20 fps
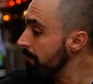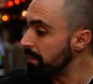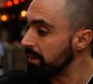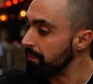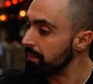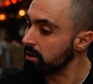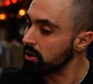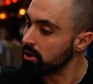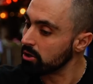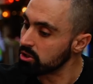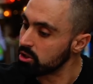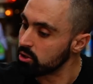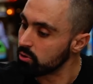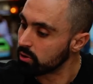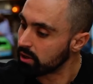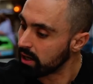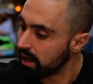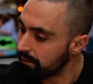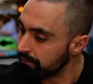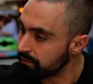But because
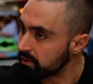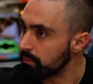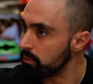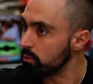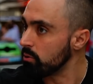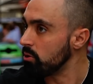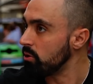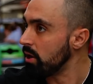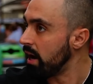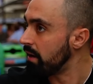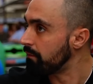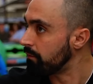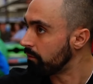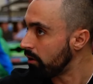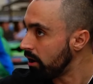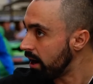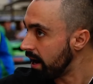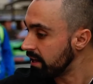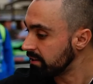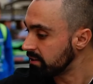you're comfortable, you have
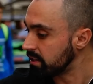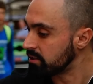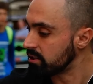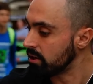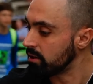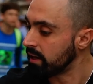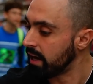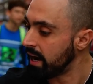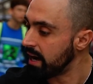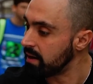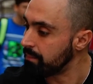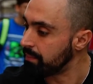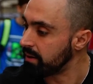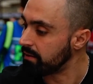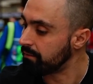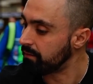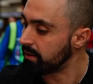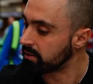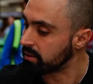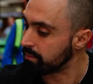rights, it's okay to be
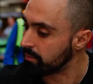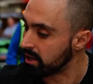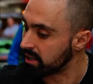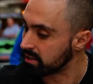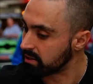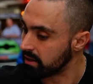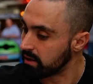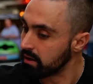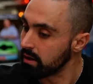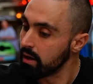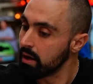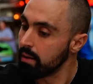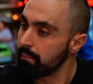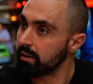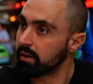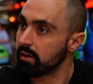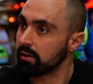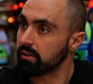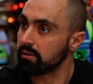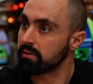the victimizer
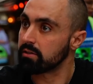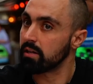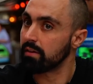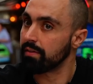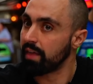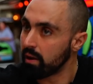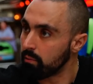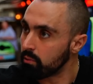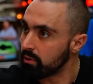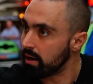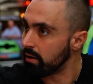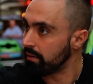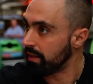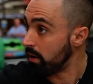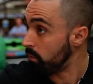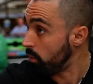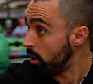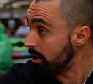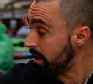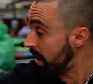because they, will,
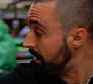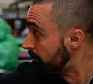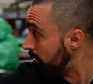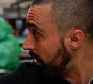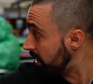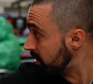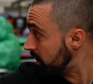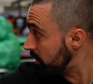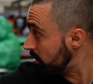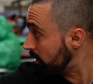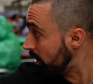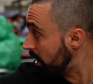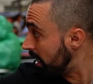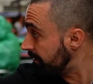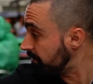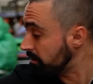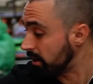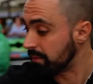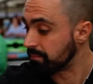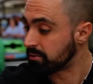they won't have rights in your
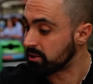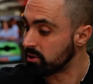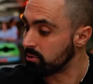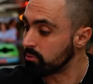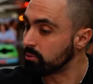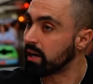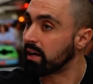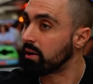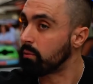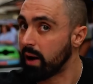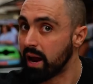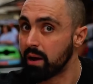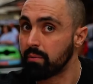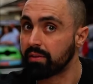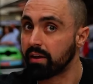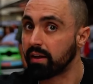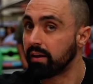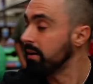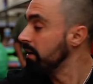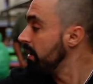lifetime, so you'll get away
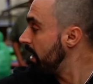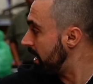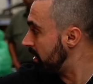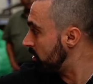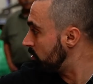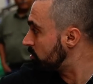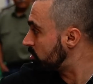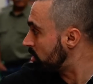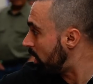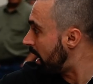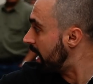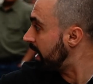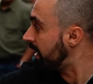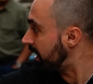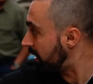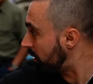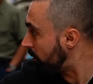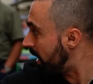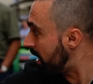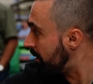with it and you'll die and
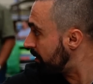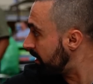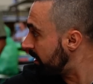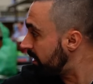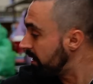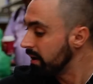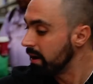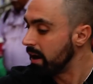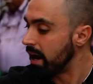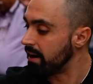get away with it.